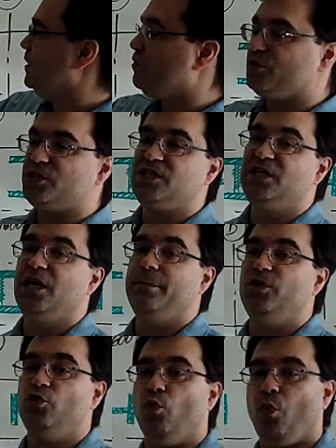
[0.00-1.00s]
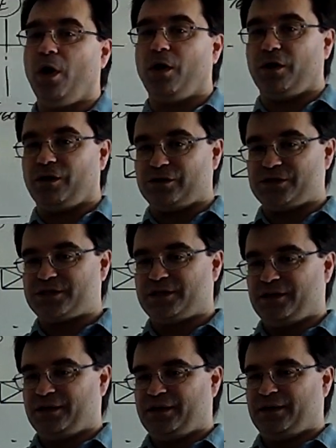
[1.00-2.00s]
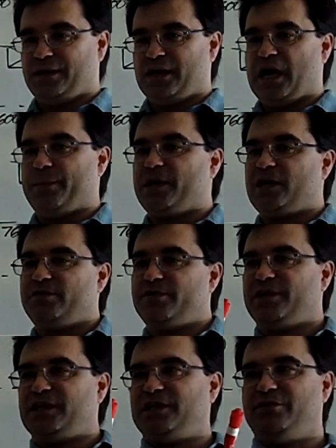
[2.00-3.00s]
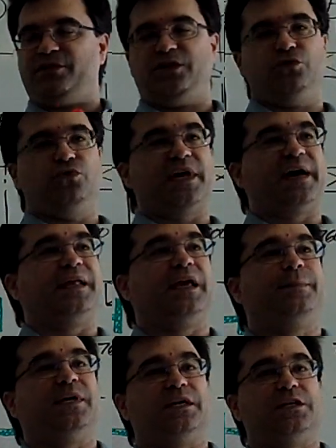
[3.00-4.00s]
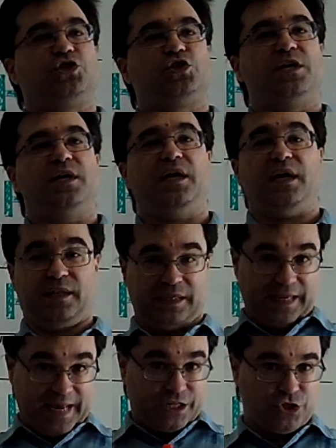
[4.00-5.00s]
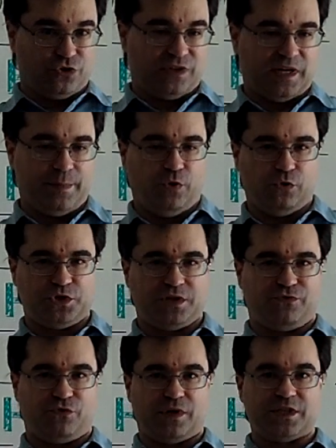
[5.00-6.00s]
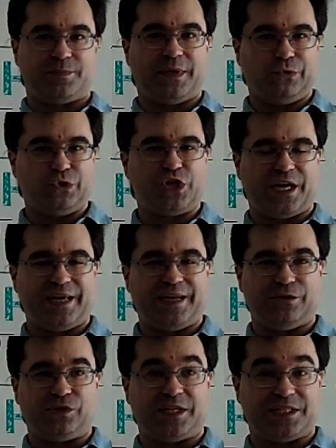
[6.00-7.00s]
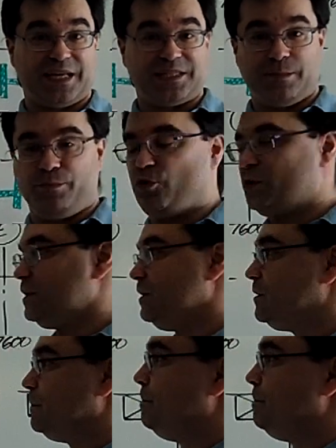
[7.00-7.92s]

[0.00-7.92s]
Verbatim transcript: to your CMU walls. I might have even given you that image in the lecture that I posted for us, but go check it out because that's important,